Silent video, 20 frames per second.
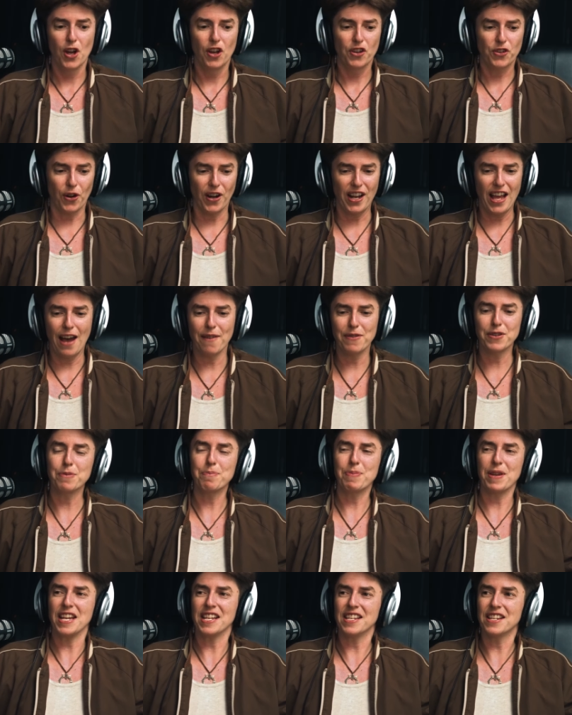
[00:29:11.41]
trying to have an
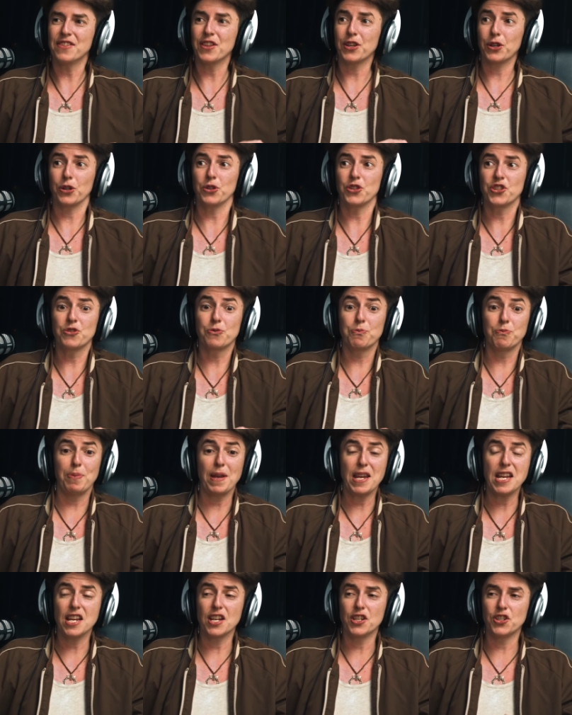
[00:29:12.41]
opinion that could
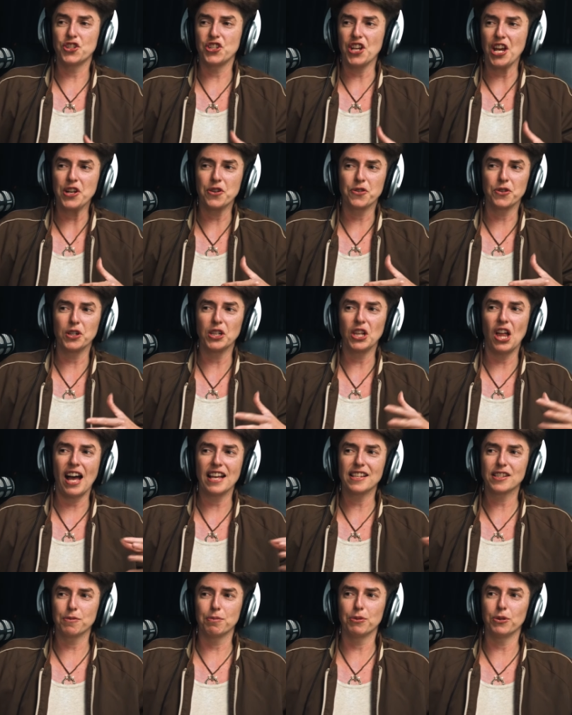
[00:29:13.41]
be
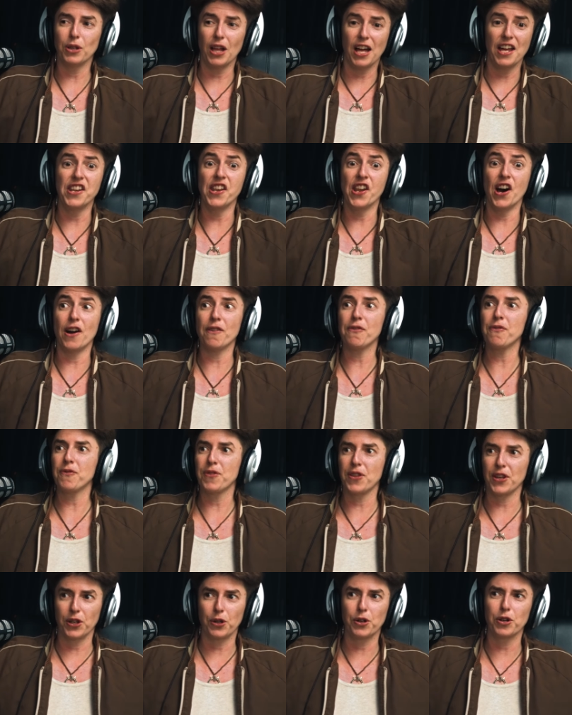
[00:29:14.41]
generalizable enough
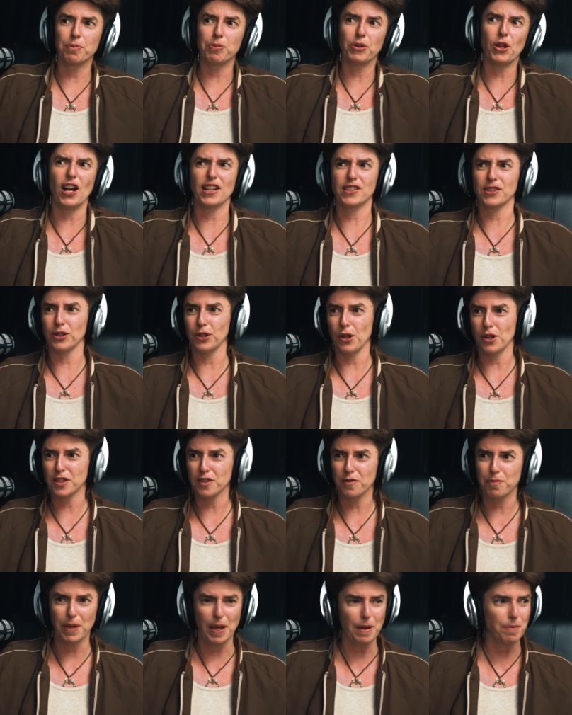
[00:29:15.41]
that it could apply to lots
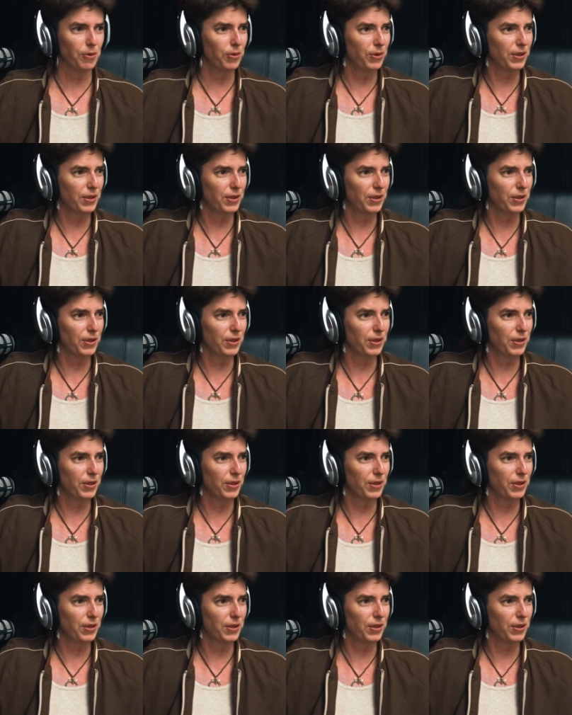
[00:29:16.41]
of people,